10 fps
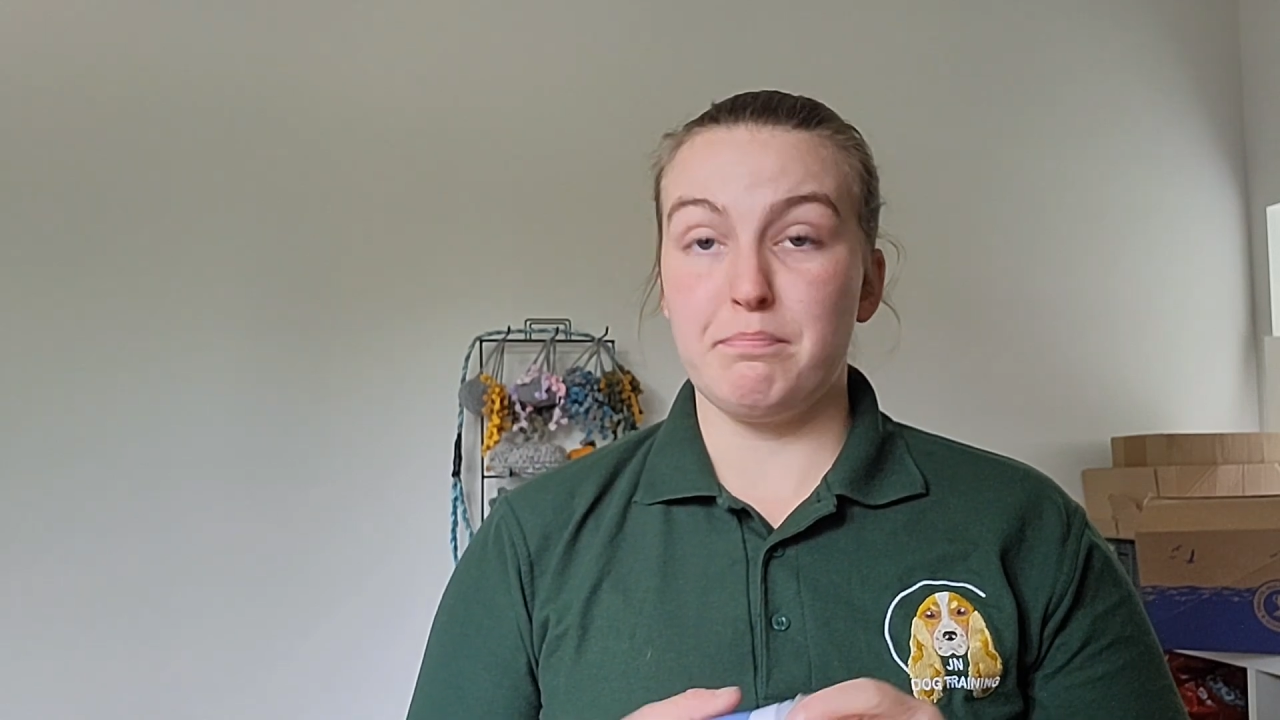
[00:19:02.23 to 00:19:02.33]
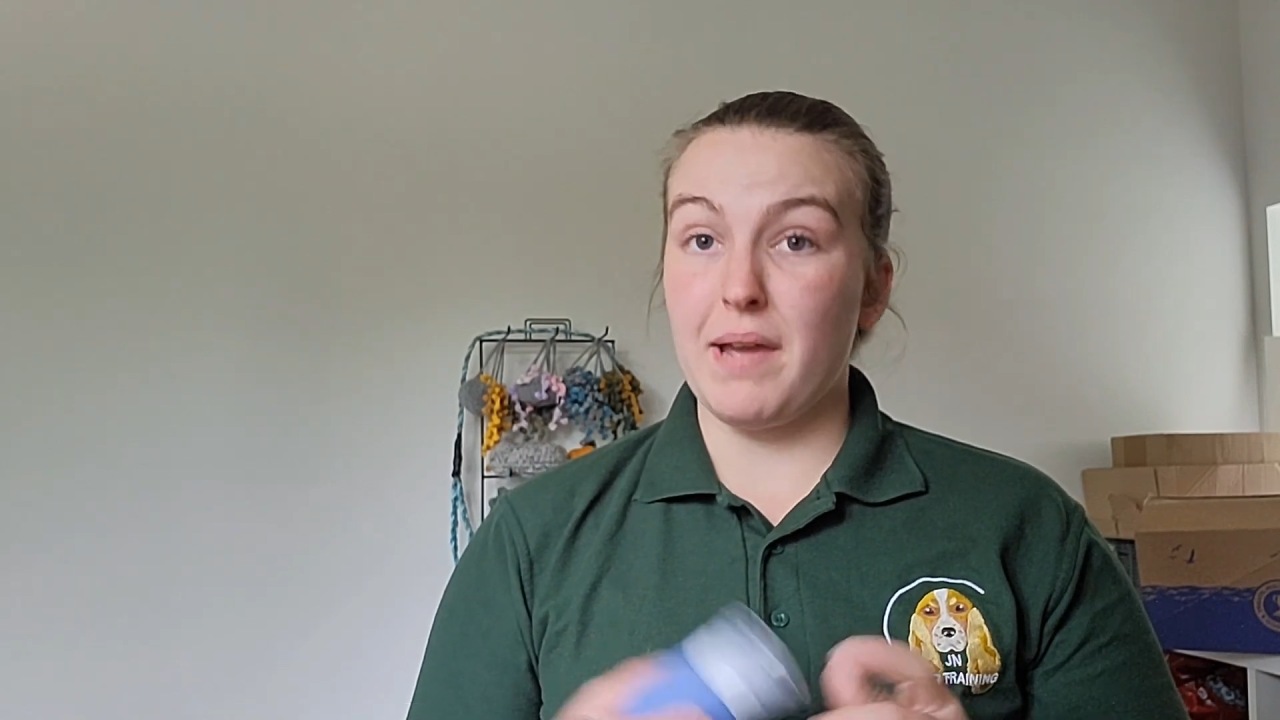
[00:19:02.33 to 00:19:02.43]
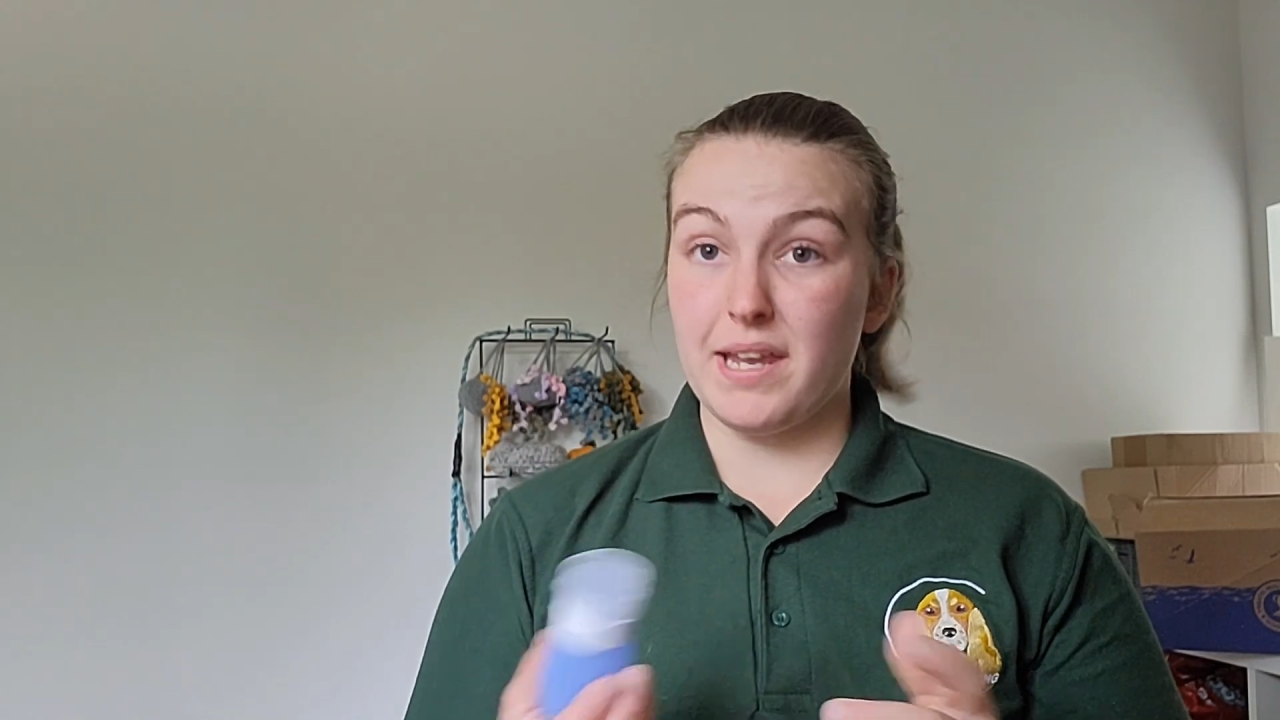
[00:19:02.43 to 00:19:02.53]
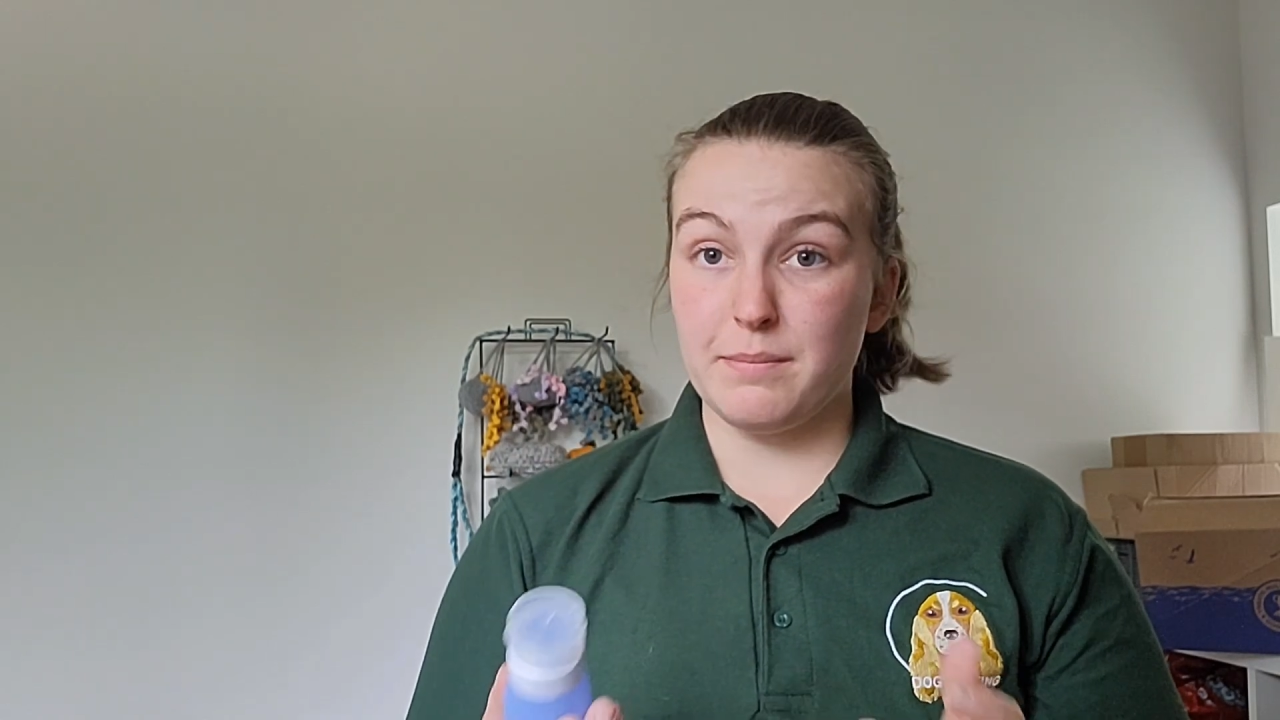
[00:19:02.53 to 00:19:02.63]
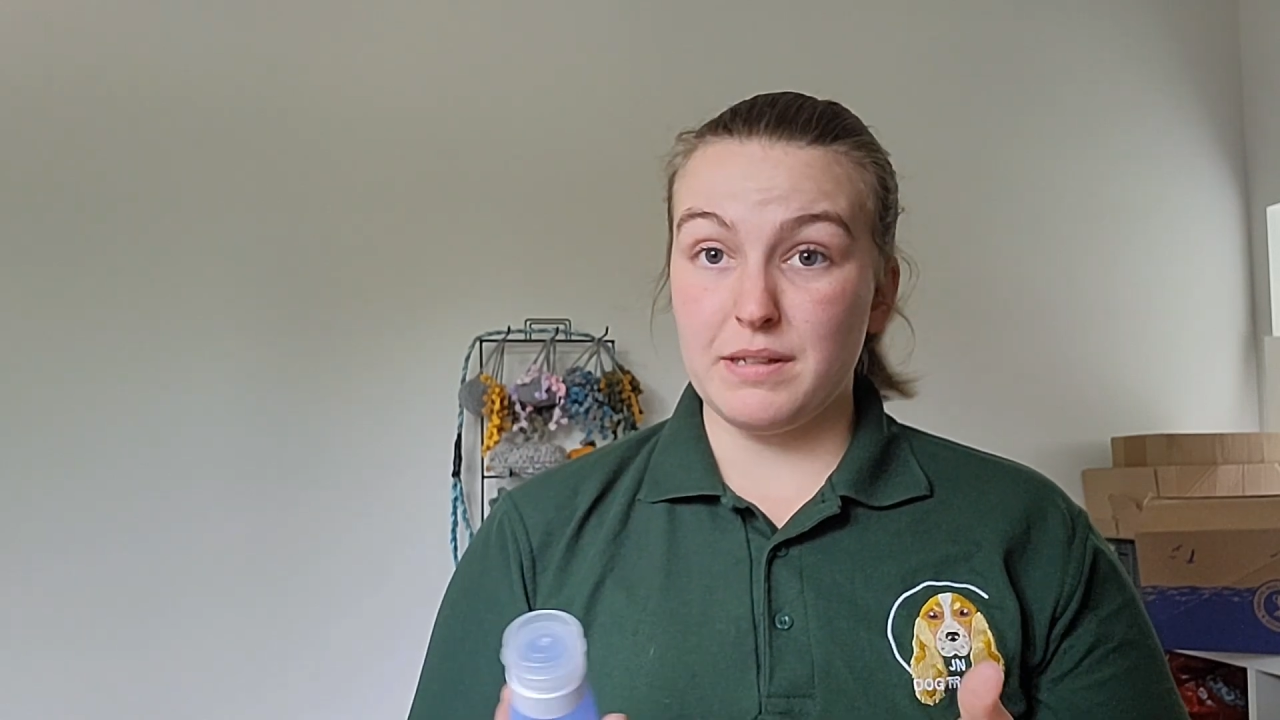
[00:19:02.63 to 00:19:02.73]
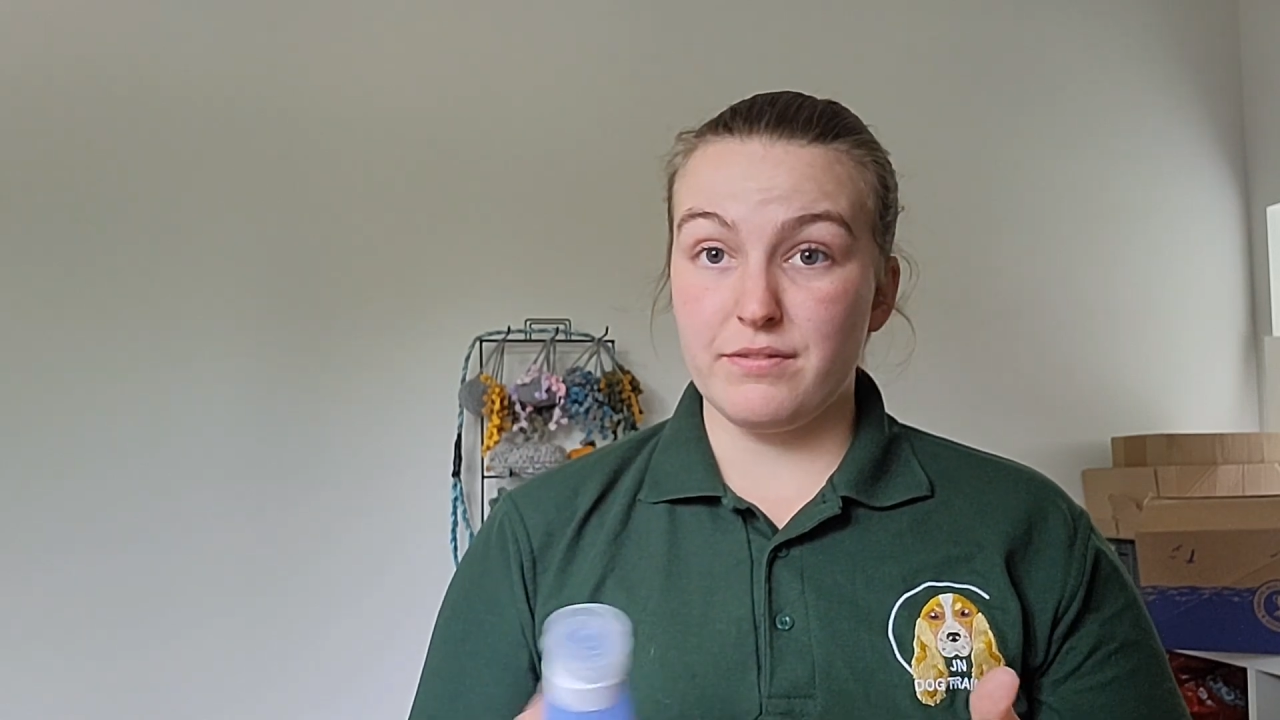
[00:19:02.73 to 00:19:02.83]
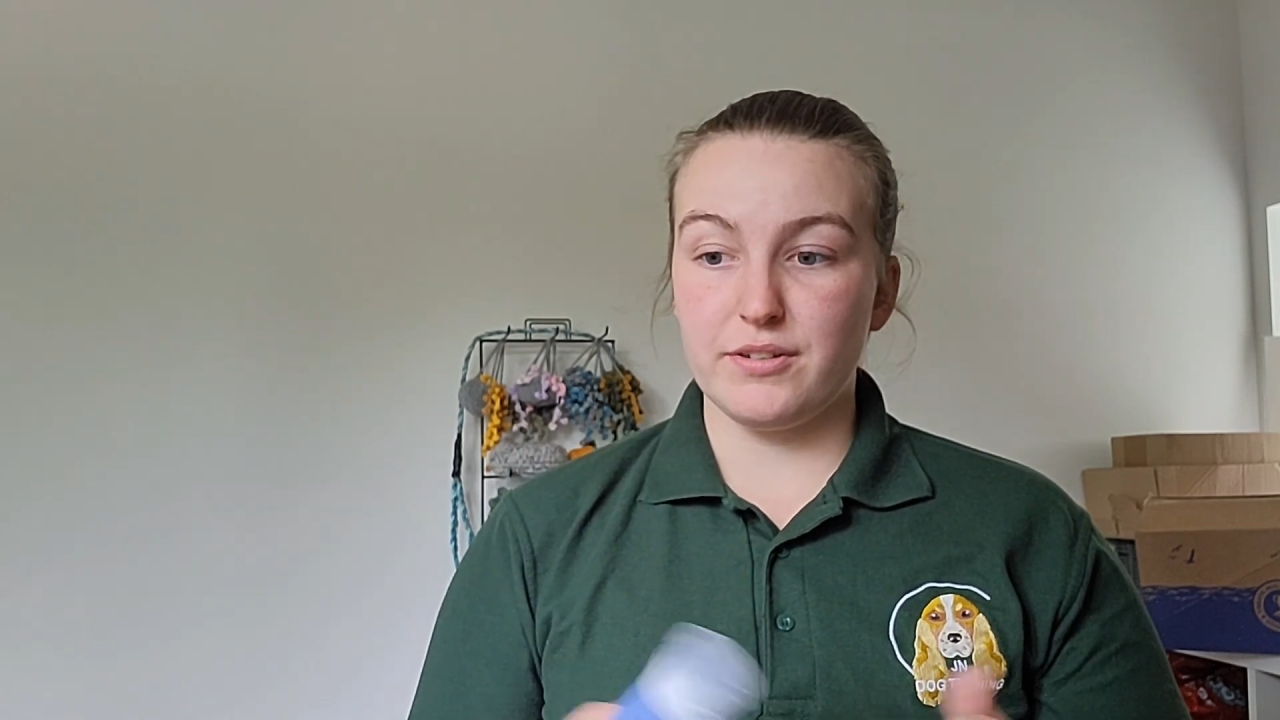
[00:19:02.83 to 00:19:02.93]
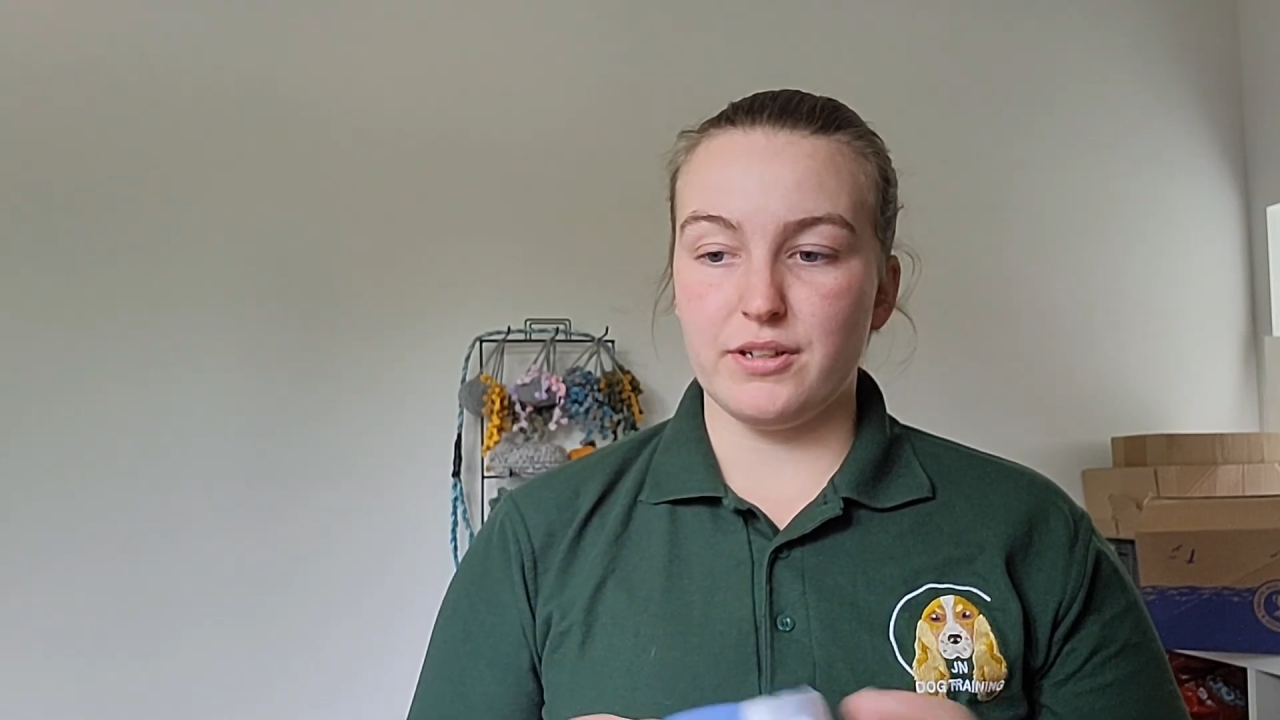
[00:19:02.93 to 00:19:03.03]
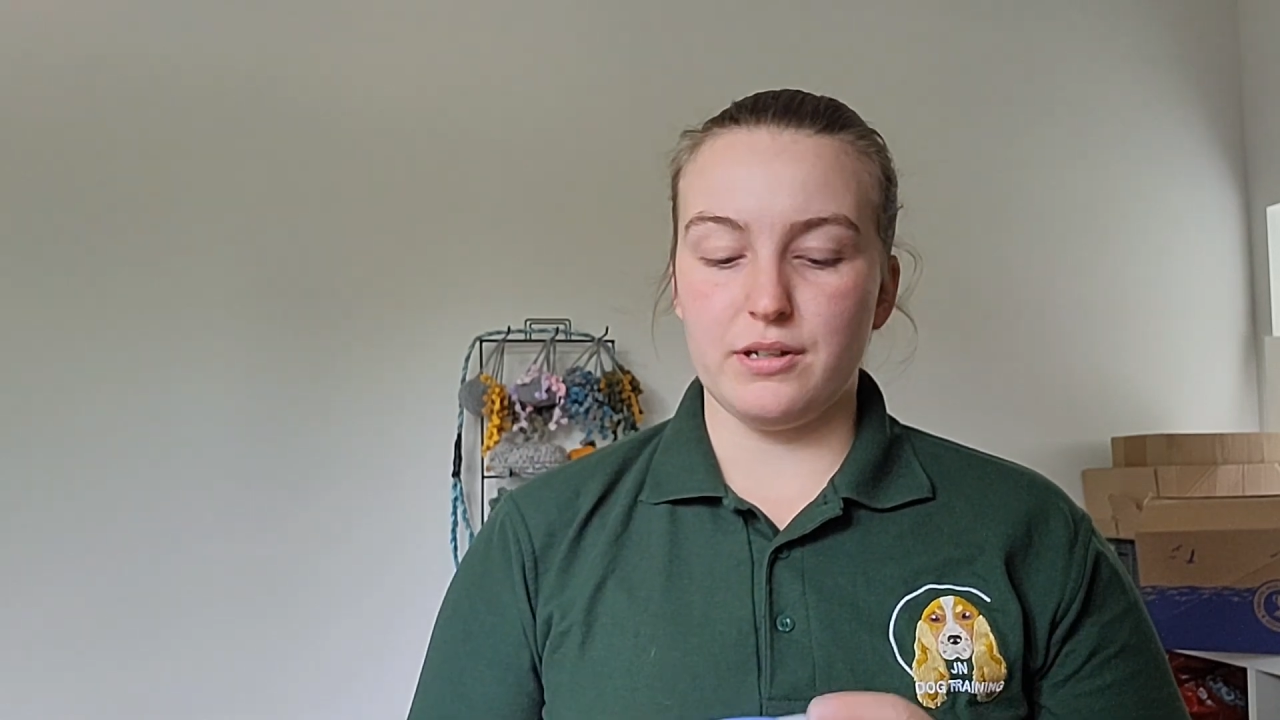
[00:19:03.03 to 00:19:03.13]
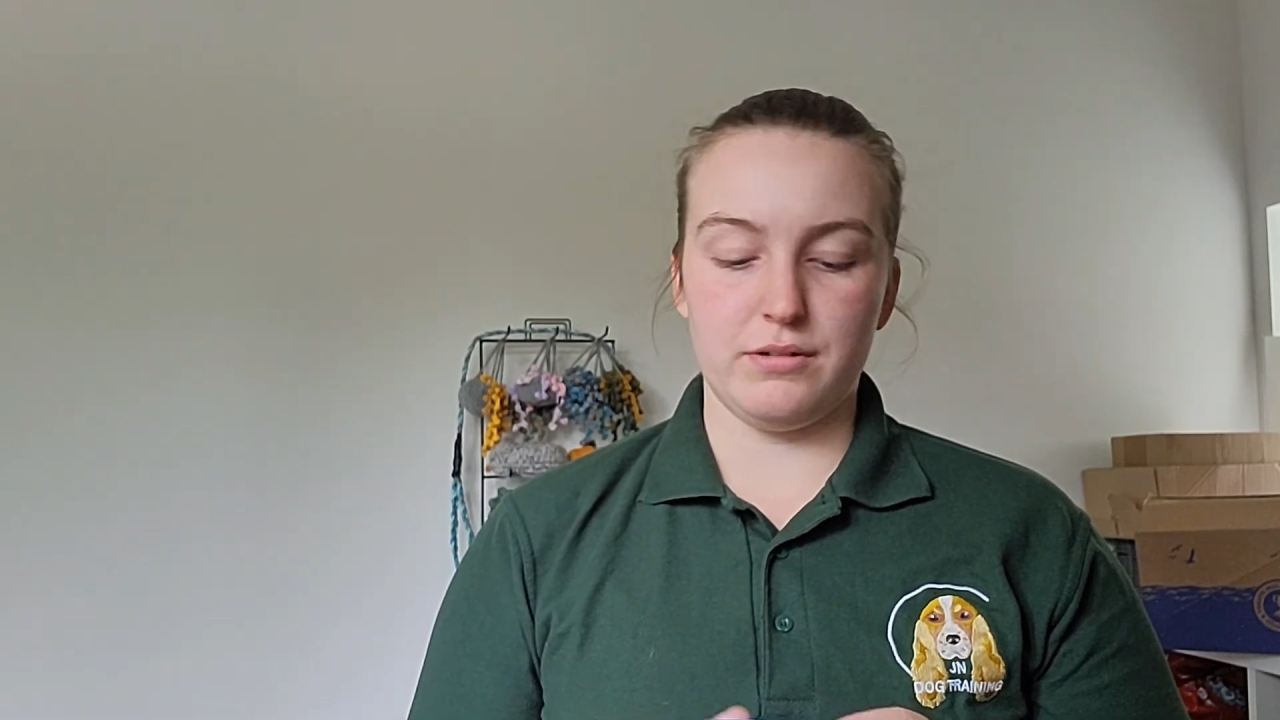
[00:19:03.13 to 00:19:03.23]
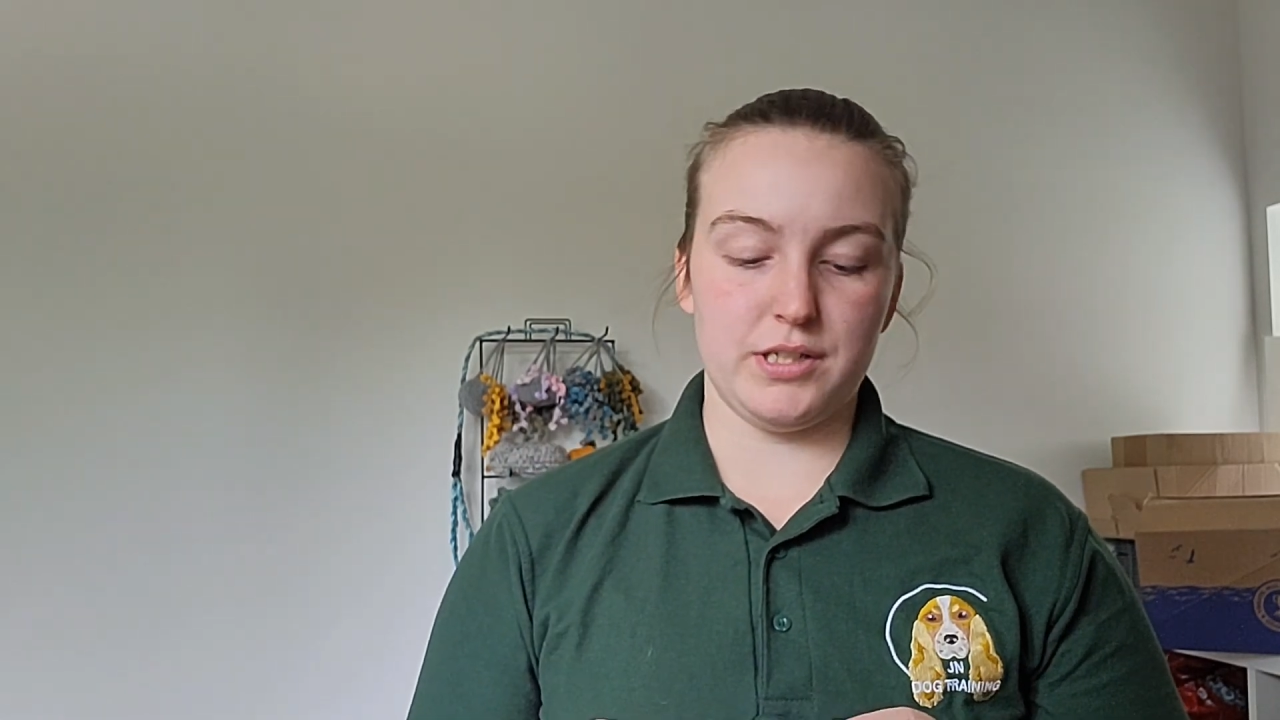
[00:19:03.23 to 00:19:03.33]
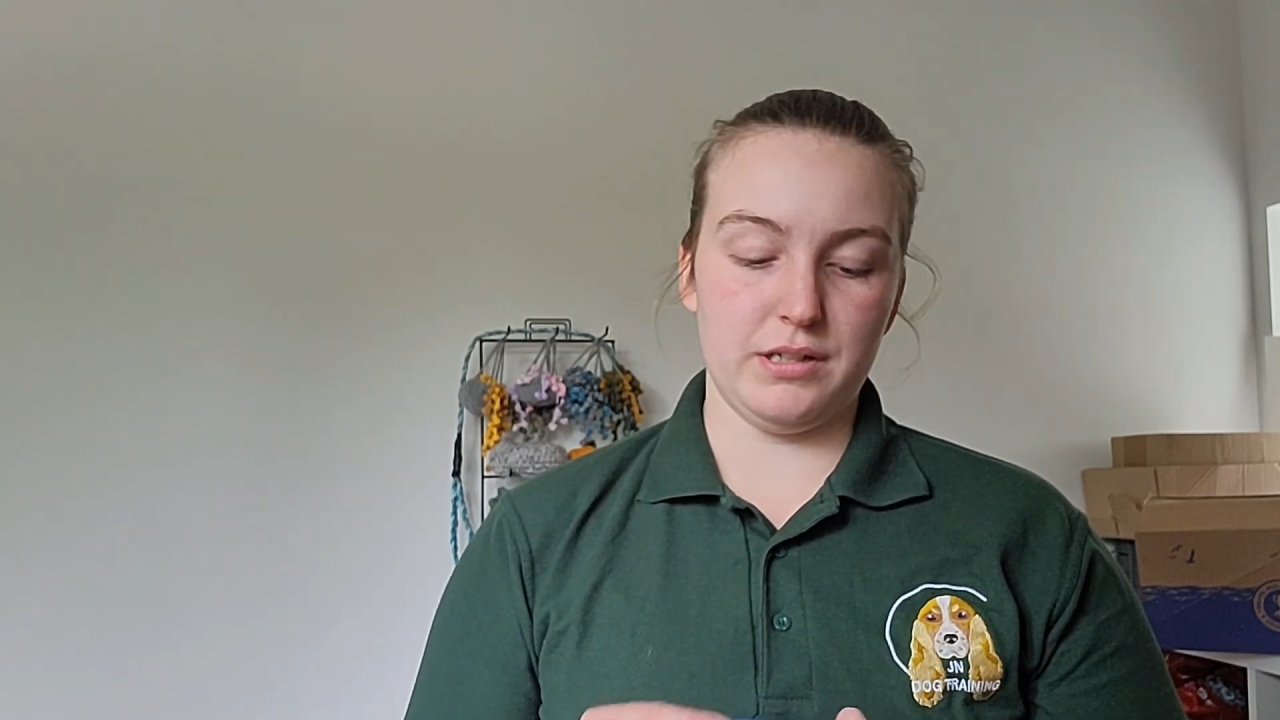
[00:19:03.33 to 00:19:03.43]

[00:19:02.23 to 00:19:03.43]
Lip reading: baby food,